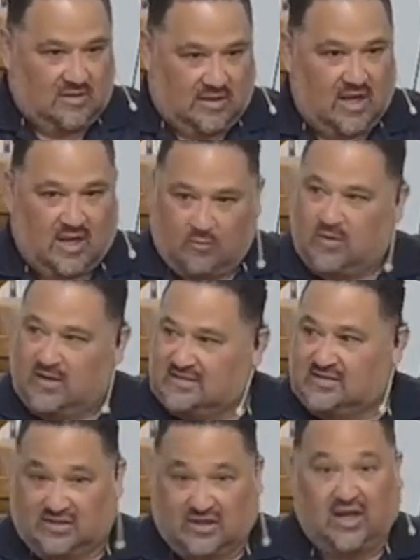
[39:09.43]

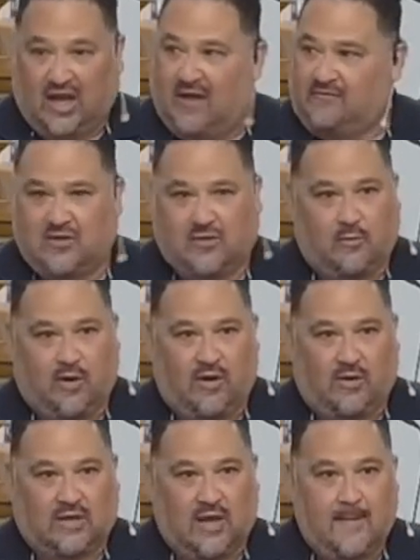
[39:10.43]
the love to the
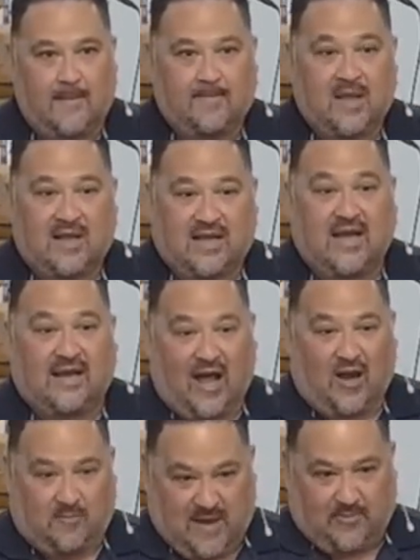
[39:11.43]
world. He
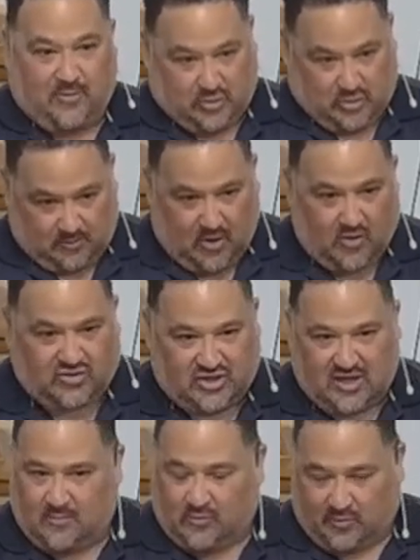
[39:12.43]
allowed people to approach
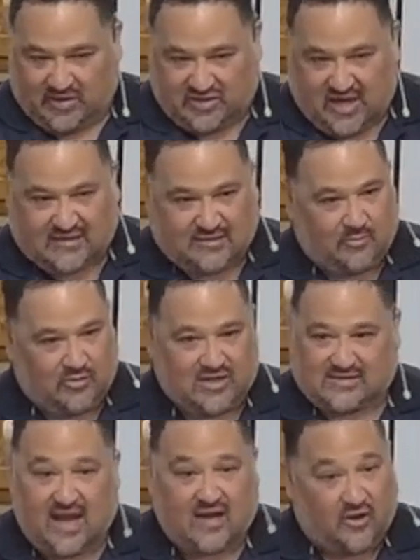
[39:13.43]
him or reject him or
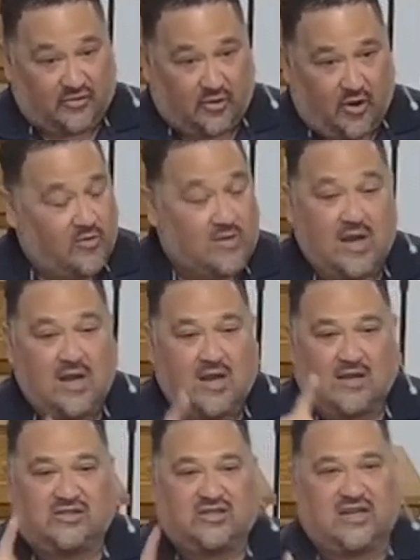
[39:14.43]
decide on their own.
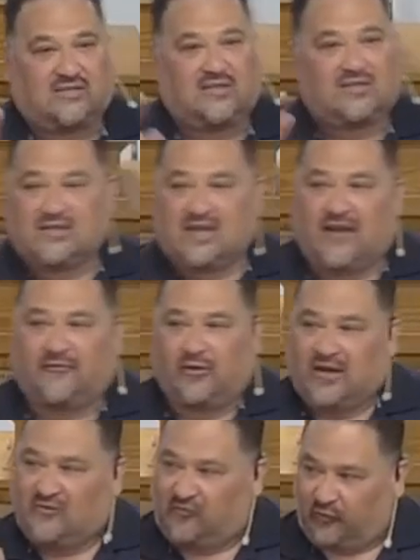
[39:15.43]
Jesus never
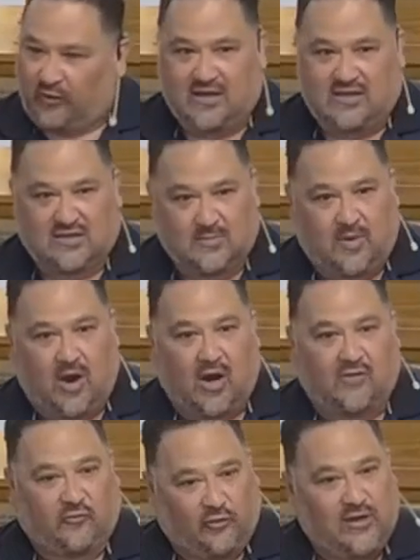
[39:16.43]
infringed
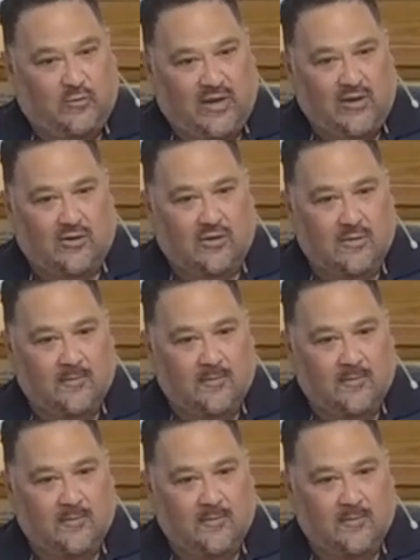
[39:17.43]
upon free will.